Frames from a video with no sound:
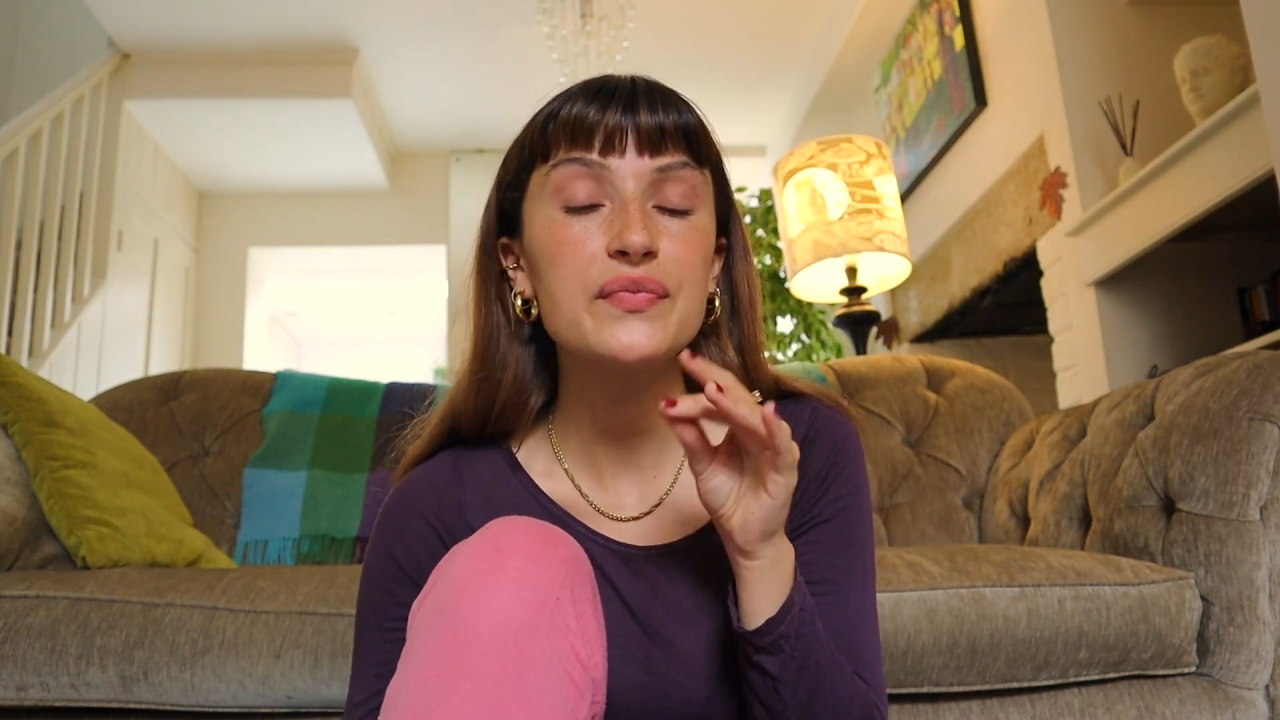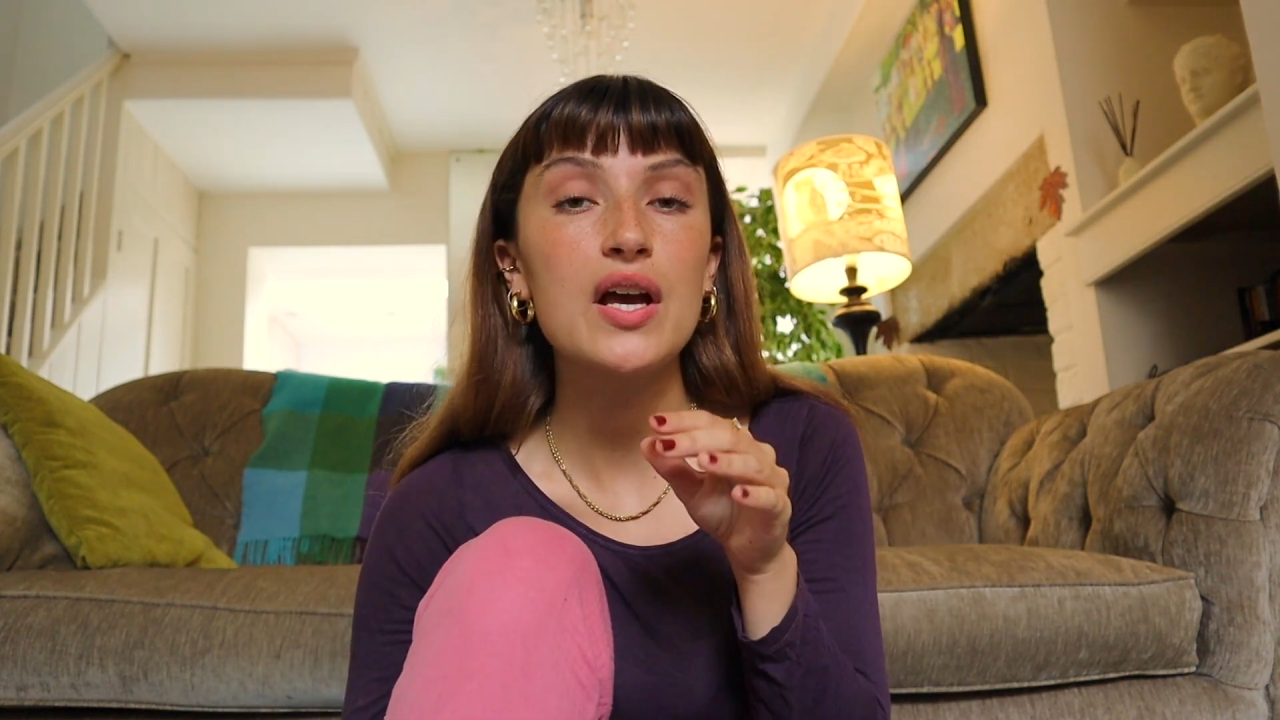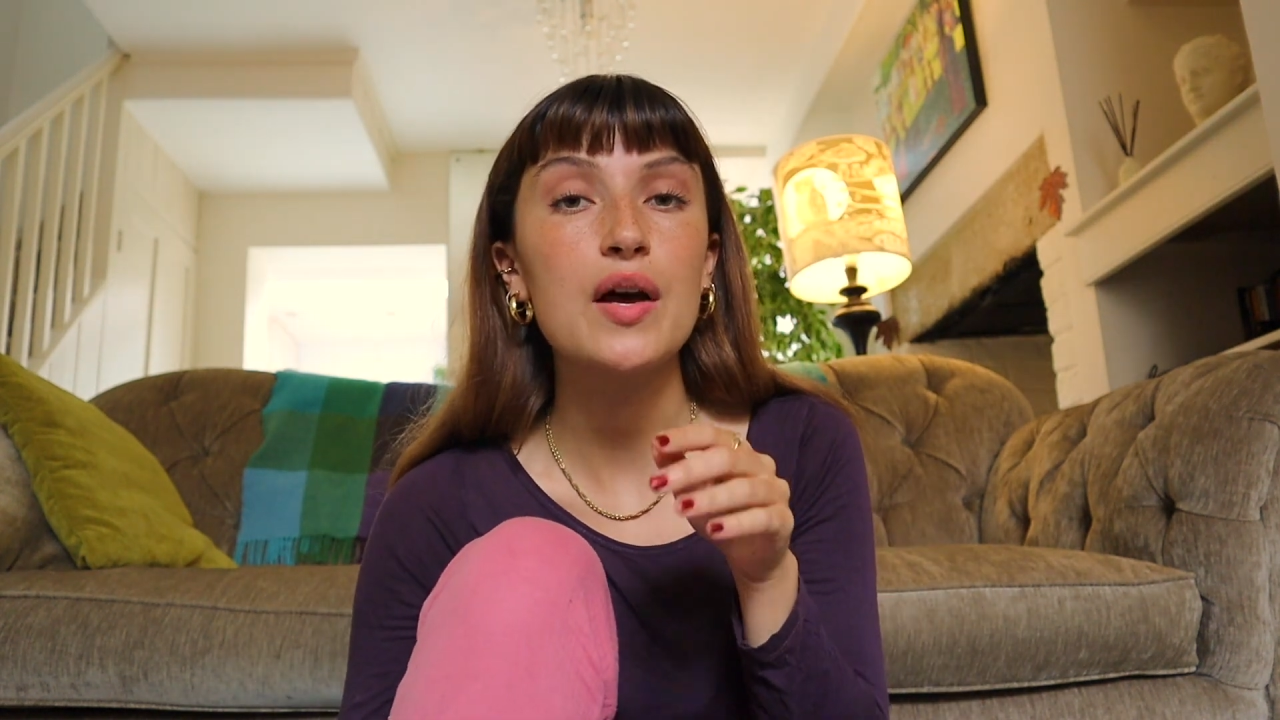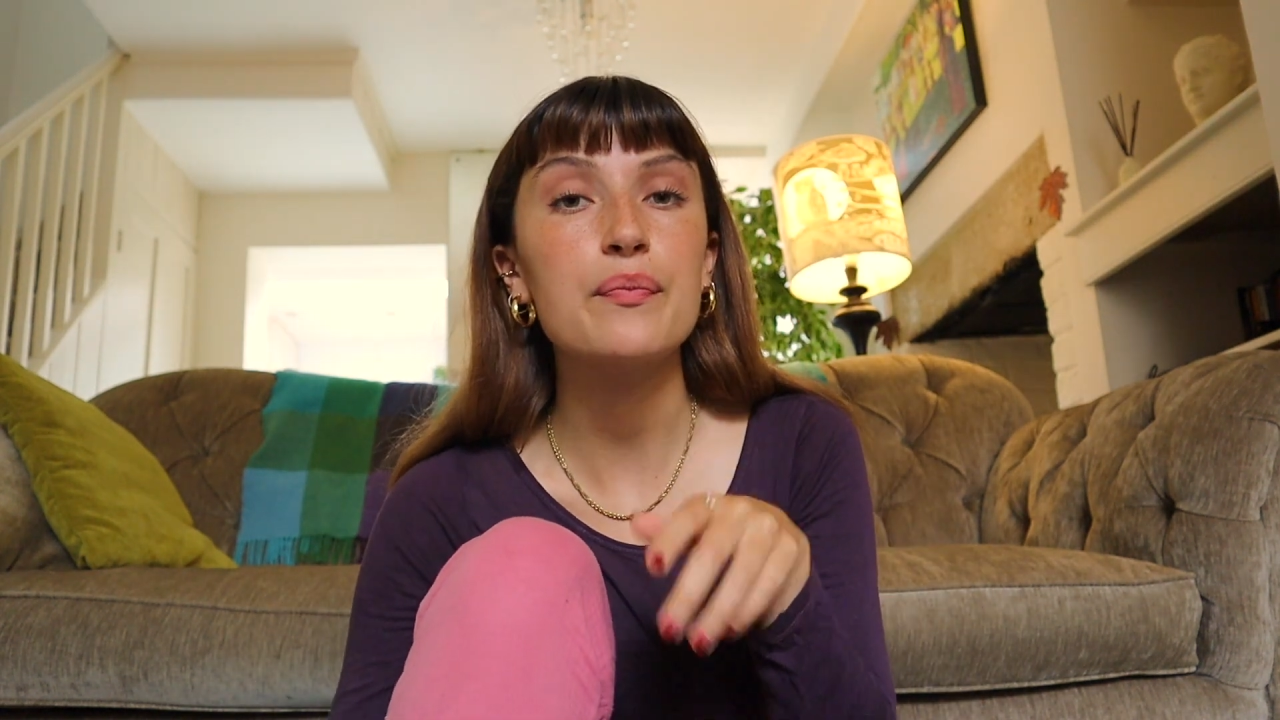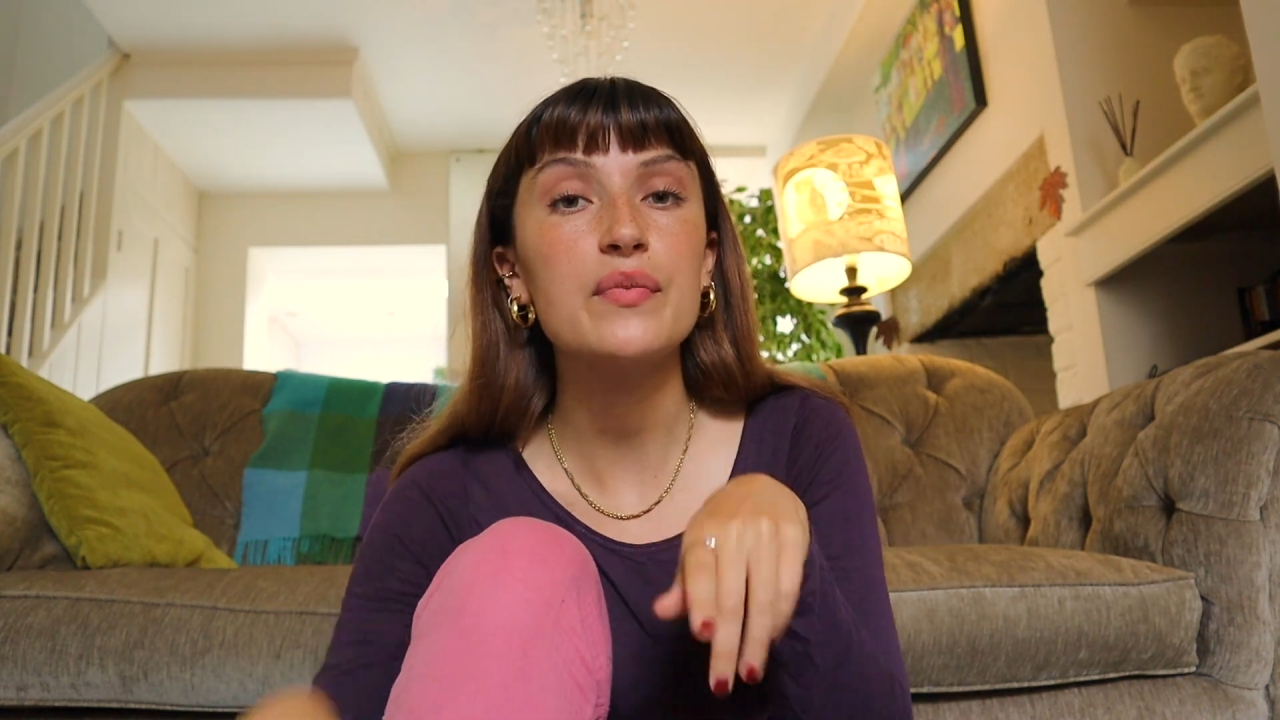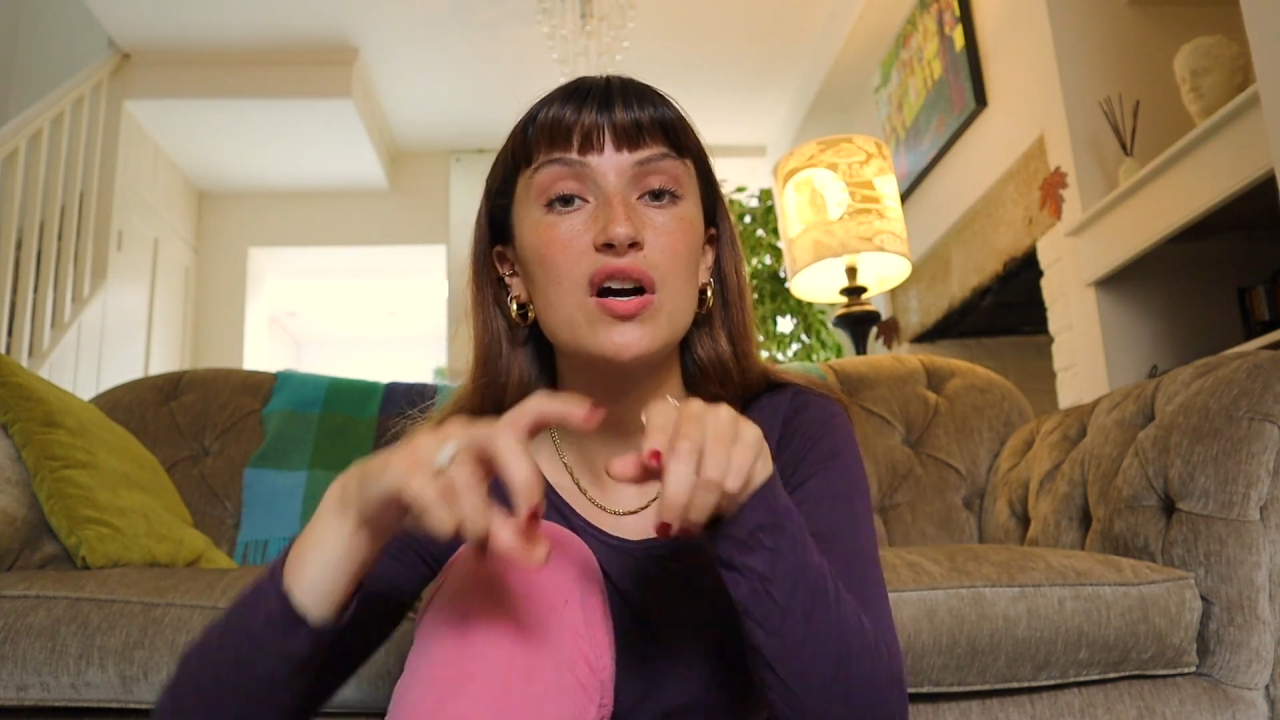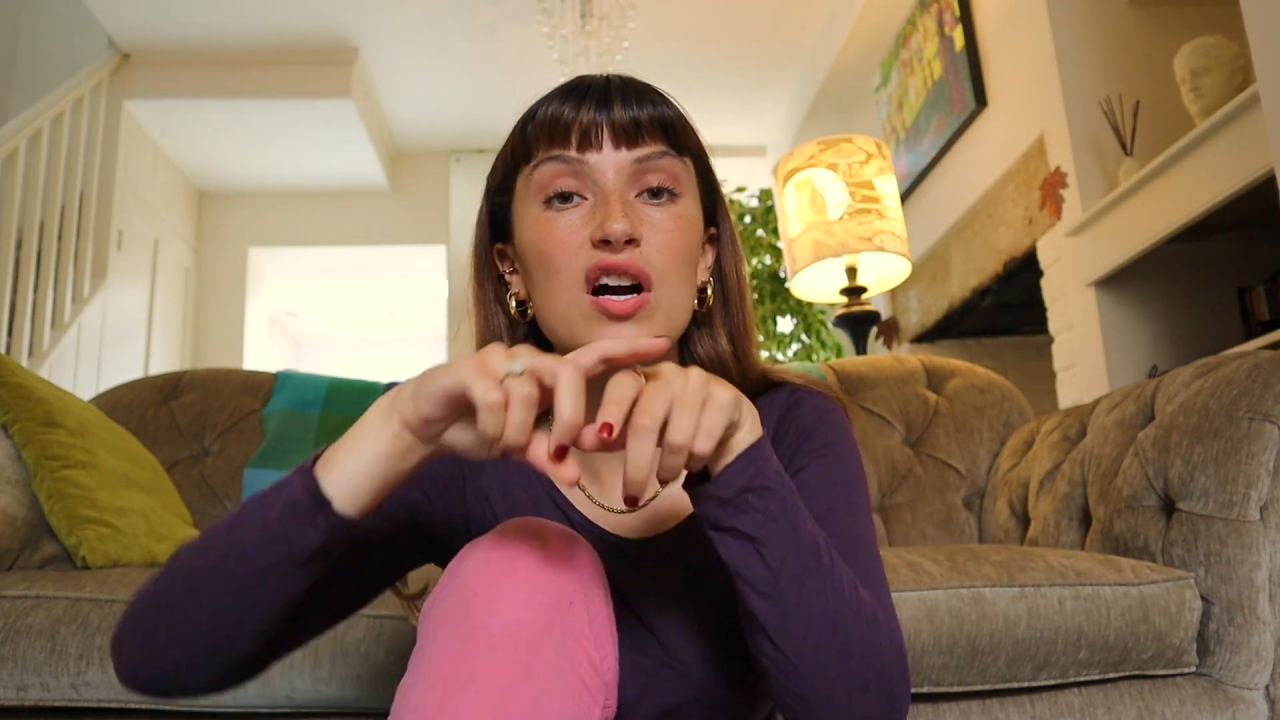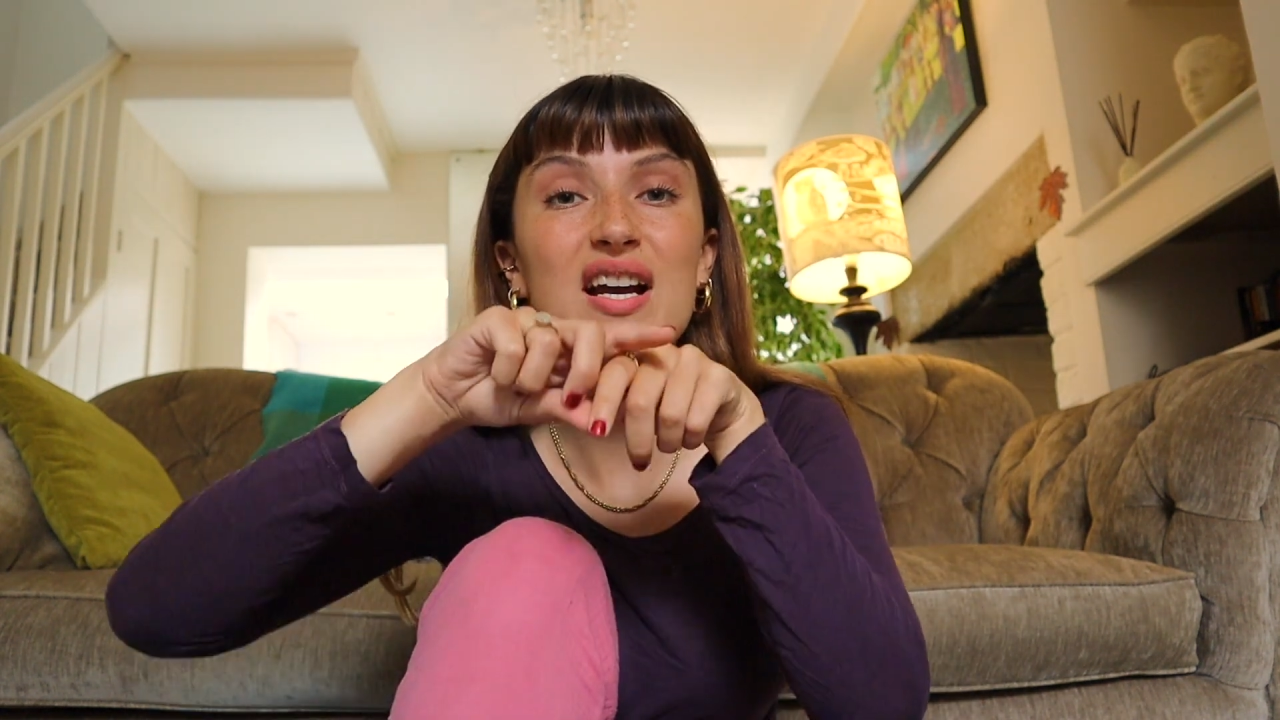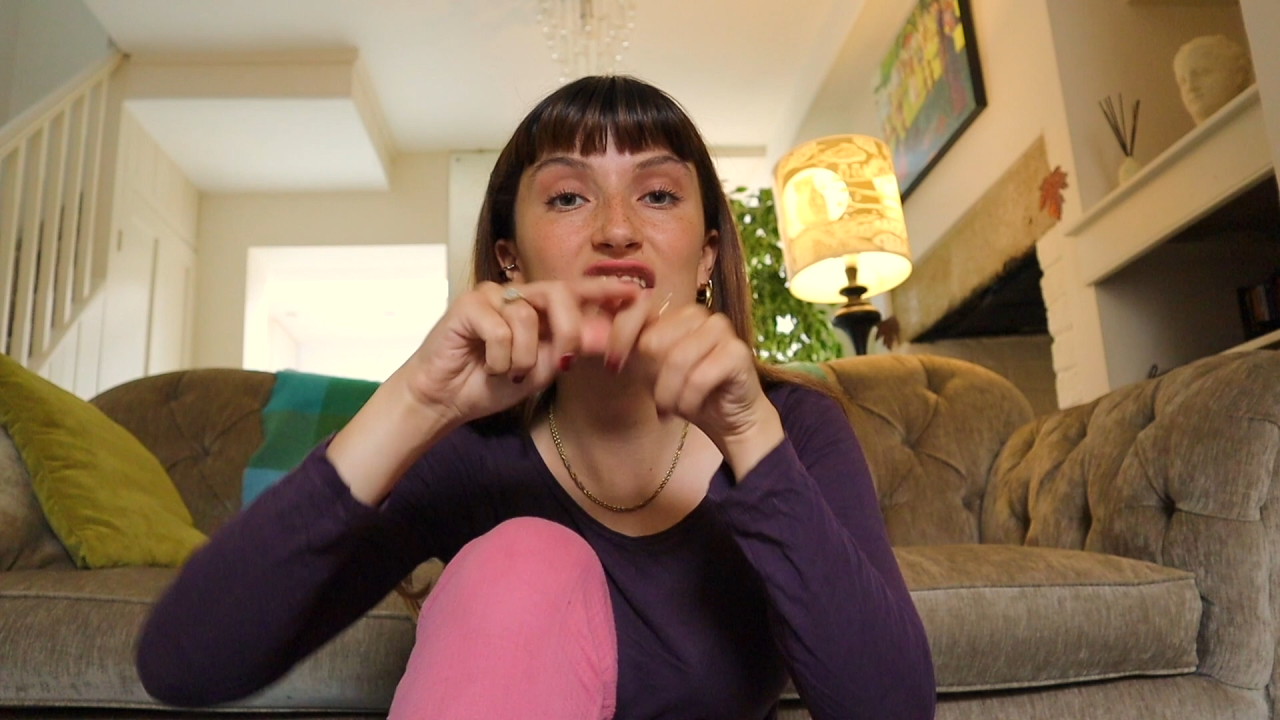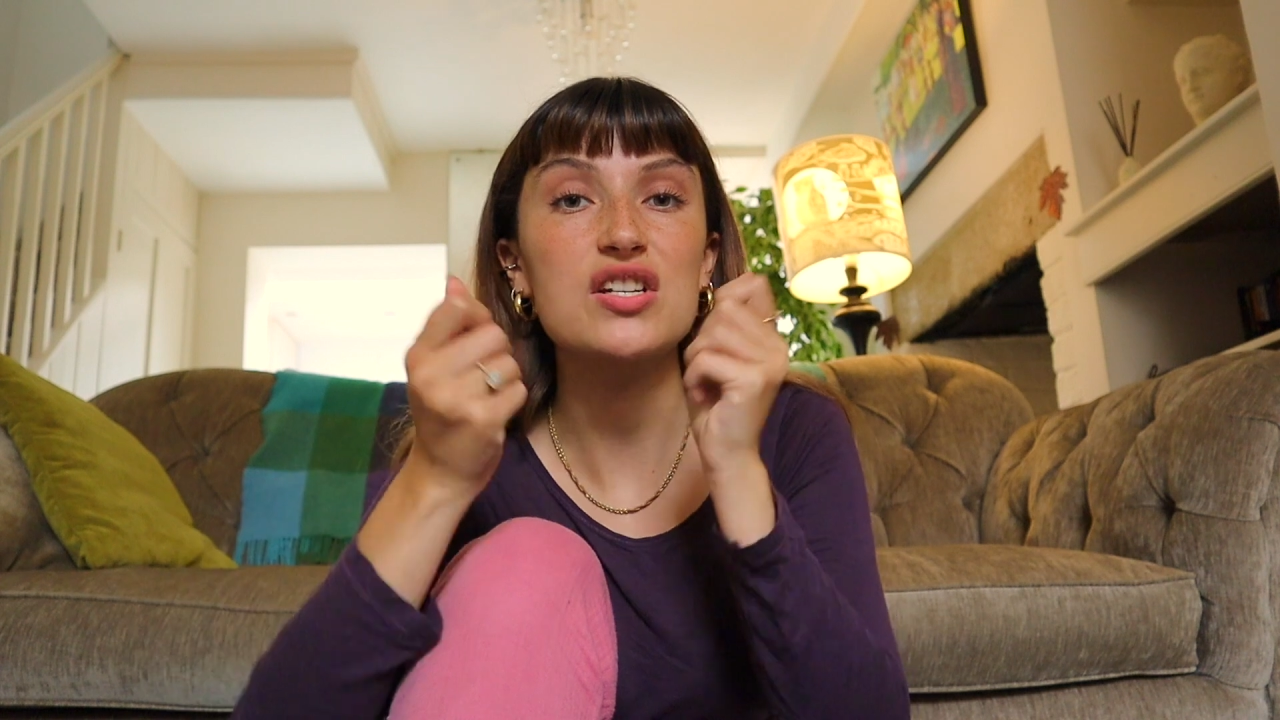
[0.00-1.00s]

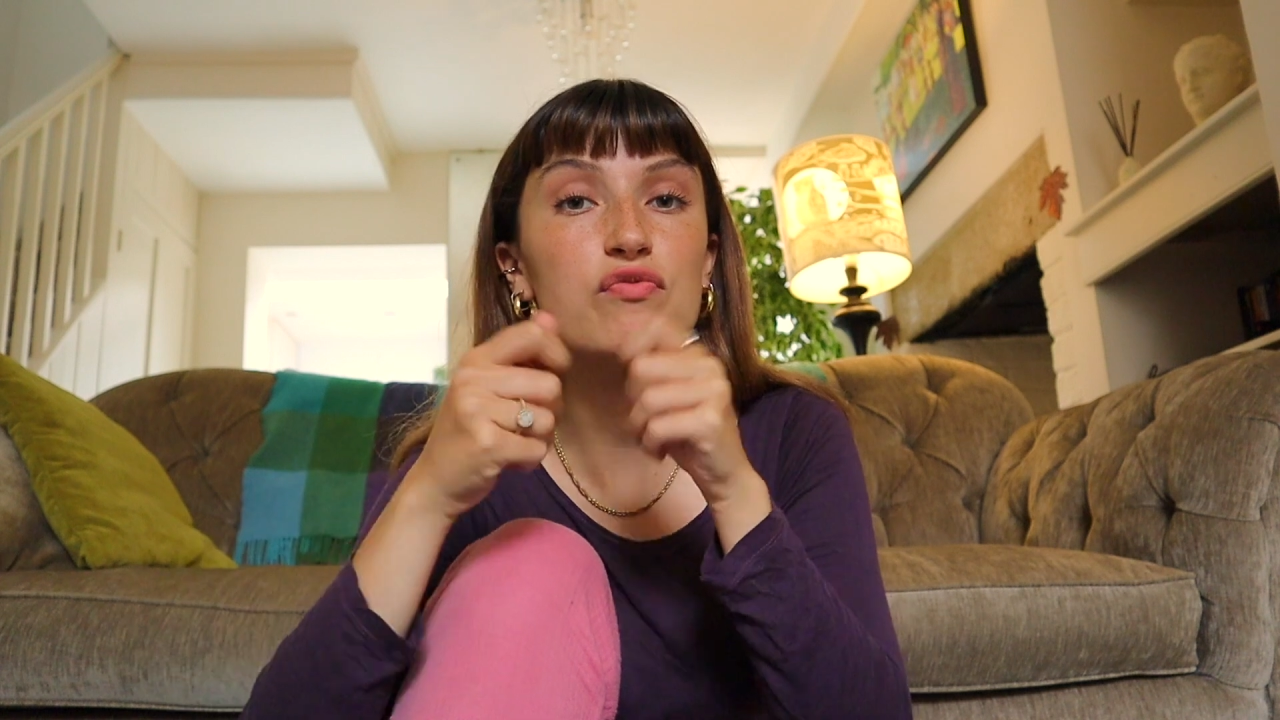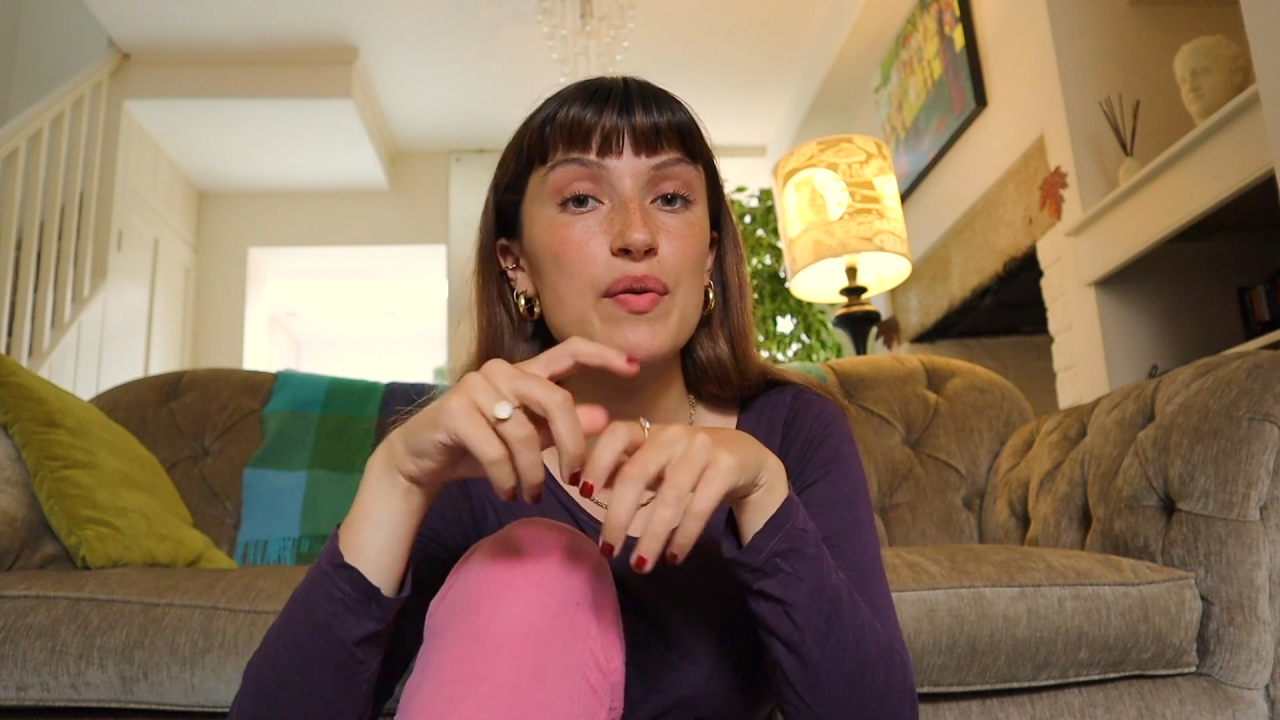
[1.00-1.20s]
I actually